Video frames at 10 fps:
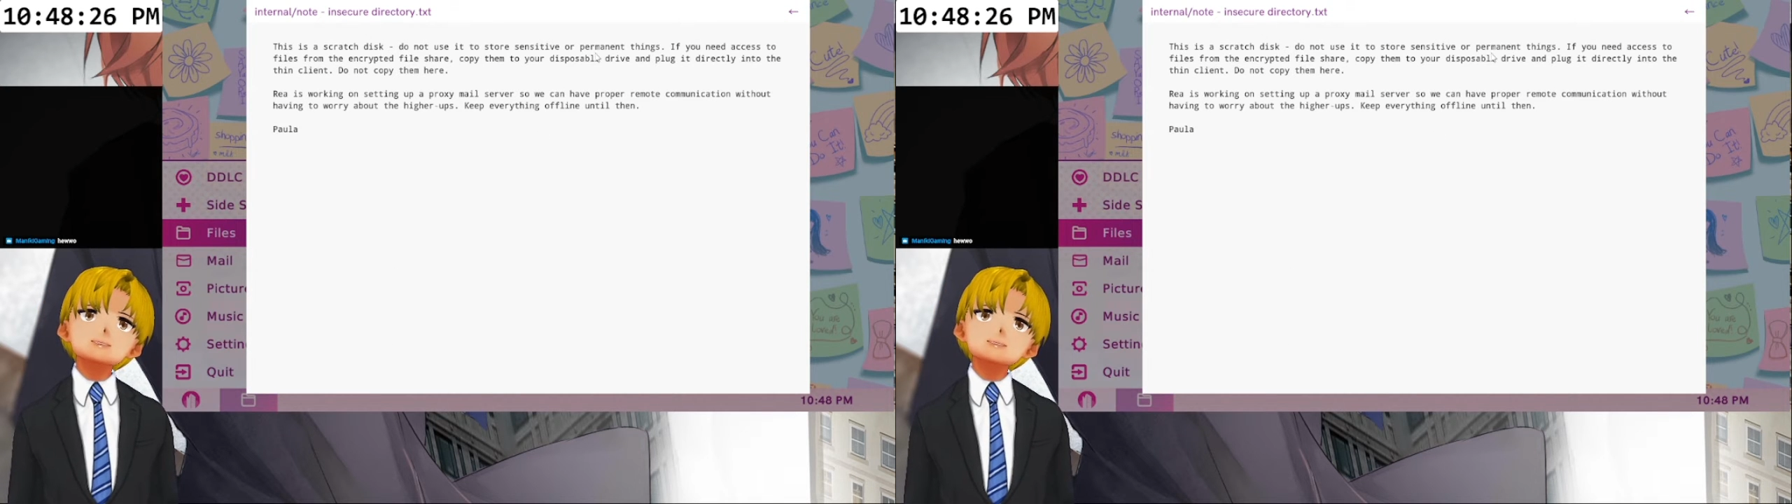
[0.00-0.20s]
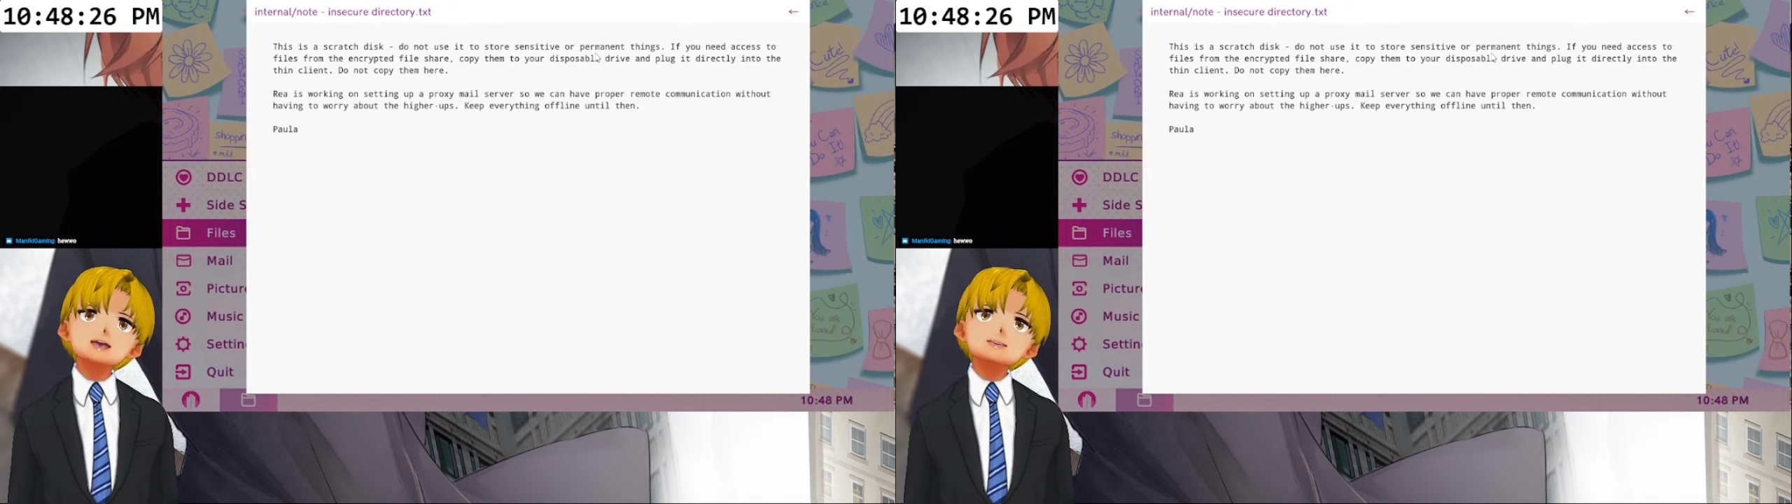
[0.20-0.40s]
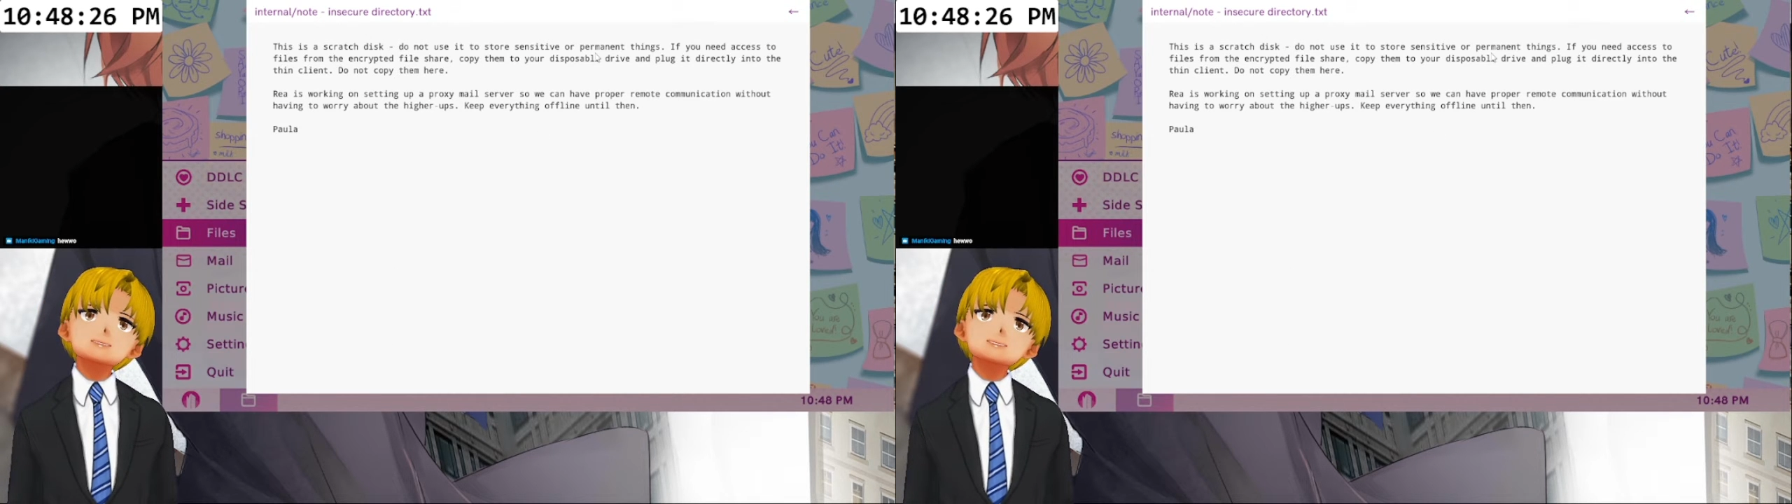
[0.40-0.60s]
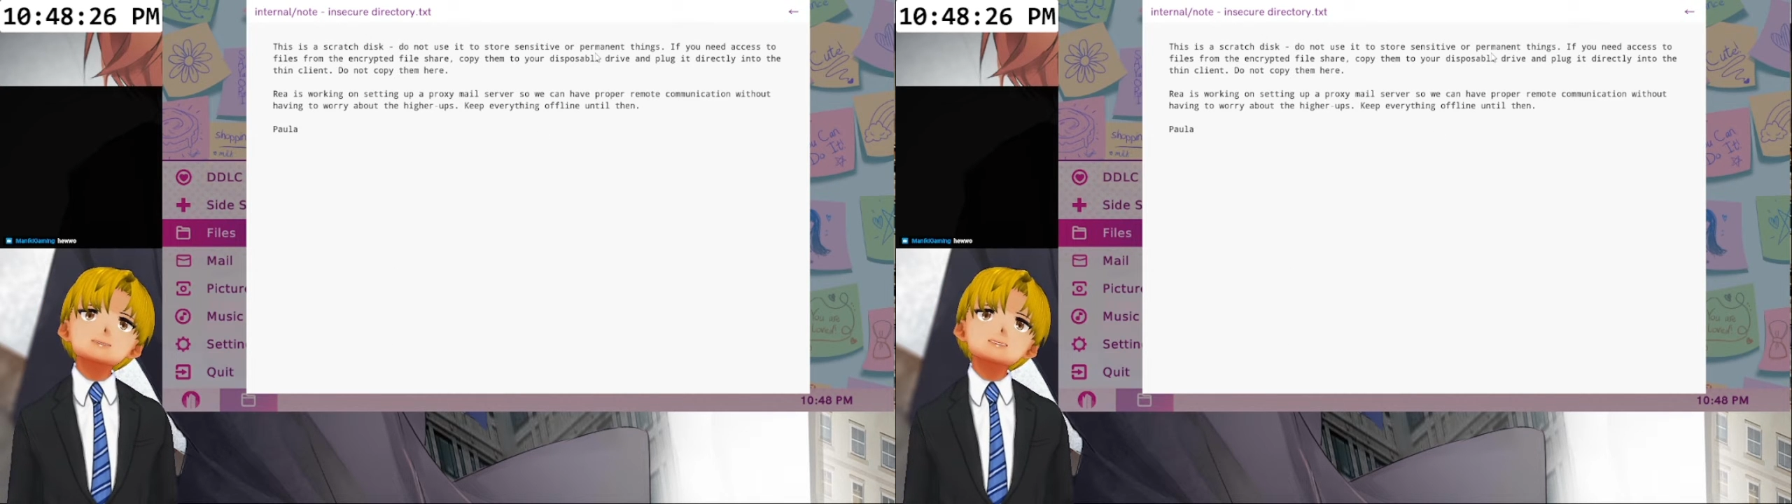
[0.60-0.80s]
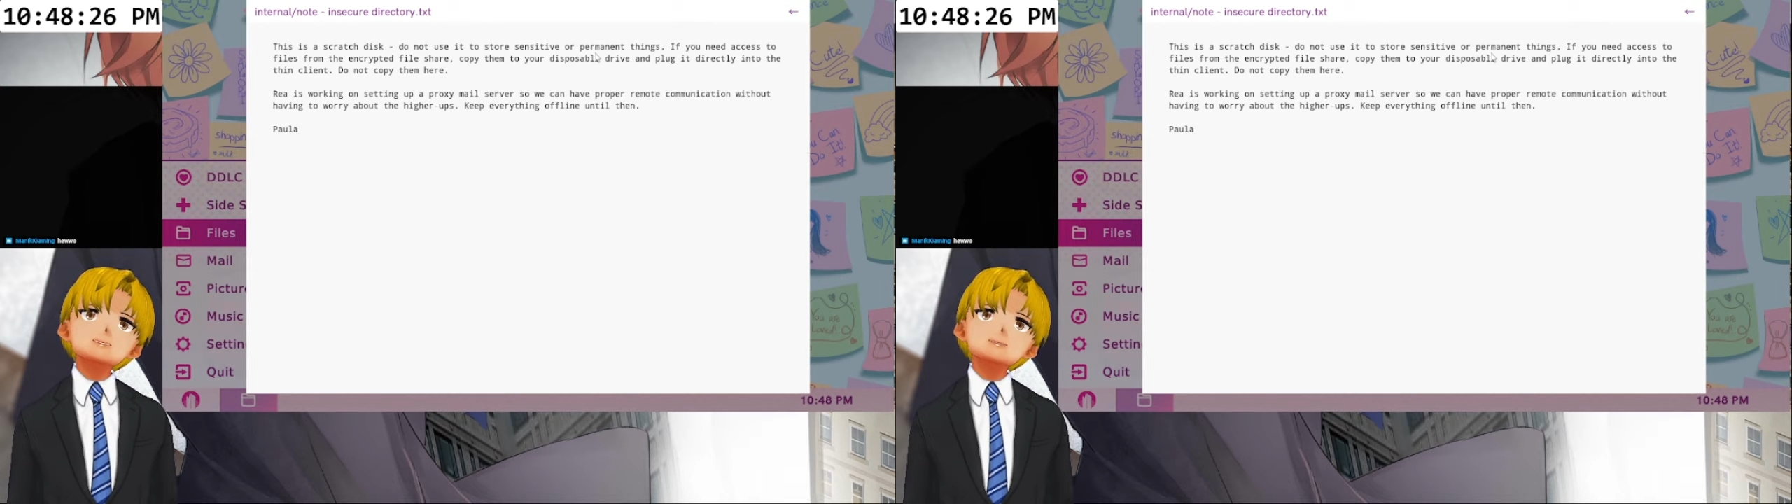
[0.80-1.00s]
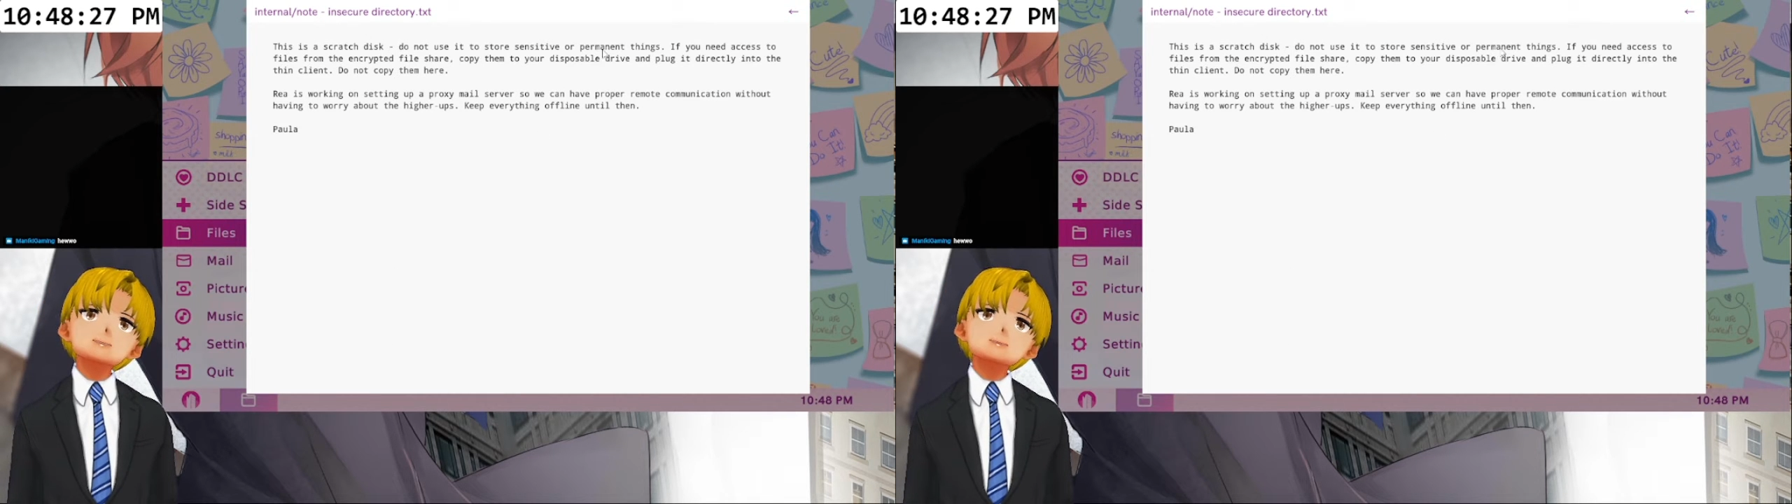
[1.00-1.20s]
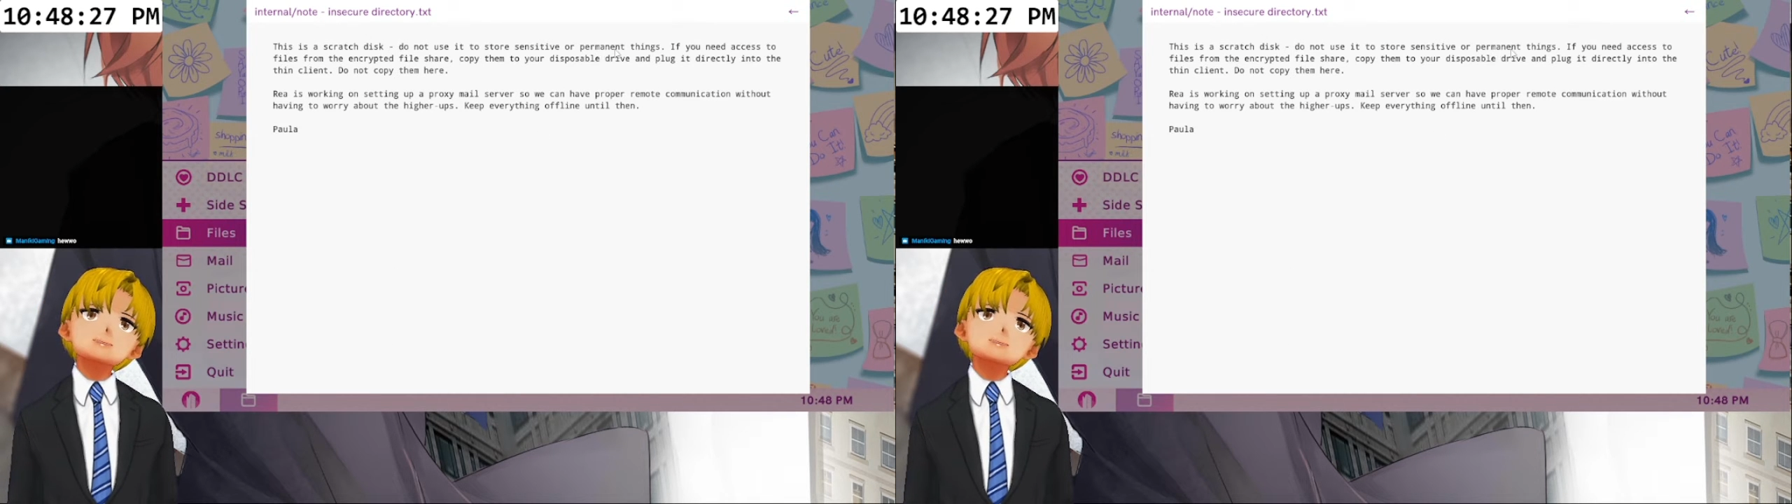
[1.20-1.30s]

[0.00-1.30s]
copy them to your